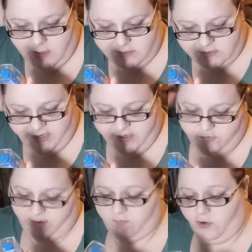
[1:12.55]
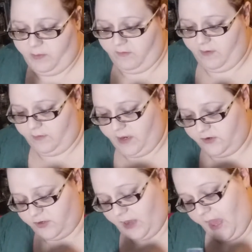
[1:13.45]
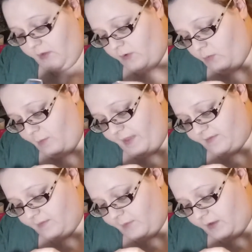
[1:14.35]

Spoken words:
skin transforming foundation. I don't know what makes it better